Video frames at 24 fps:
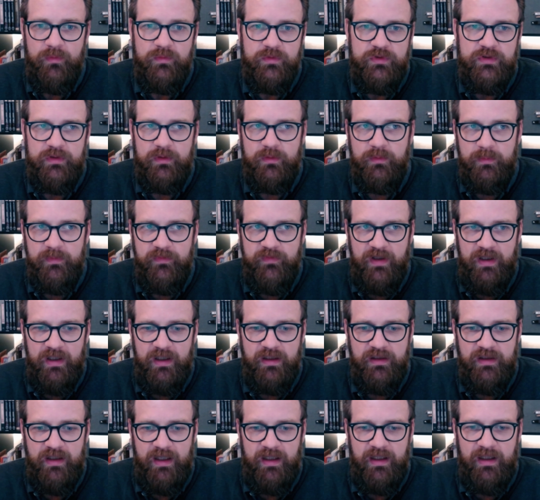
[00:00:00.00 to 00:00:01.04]
So we've
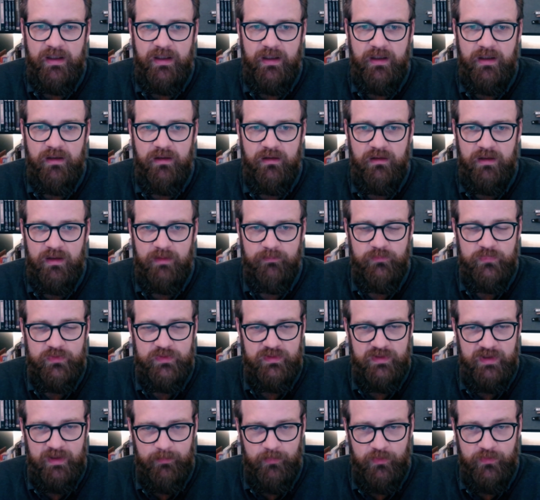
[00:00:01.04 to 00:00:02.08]
had a
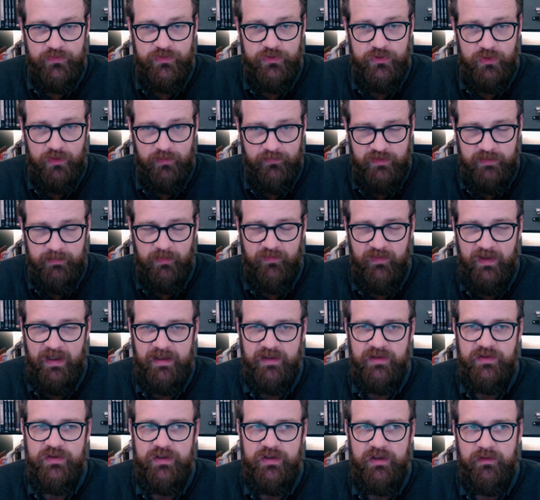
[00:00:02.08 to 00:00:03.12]
number of service
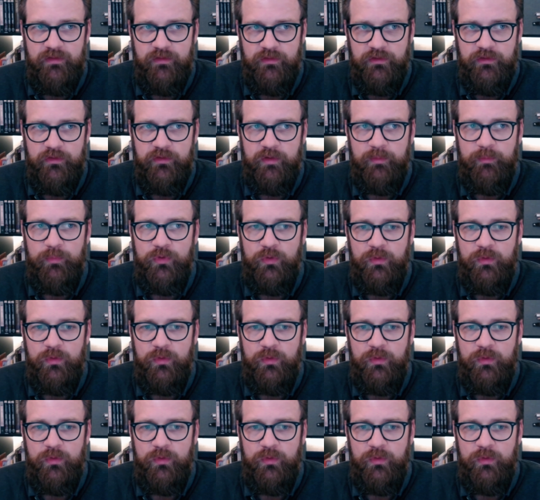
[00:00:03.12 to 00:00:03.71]
providers here in Europe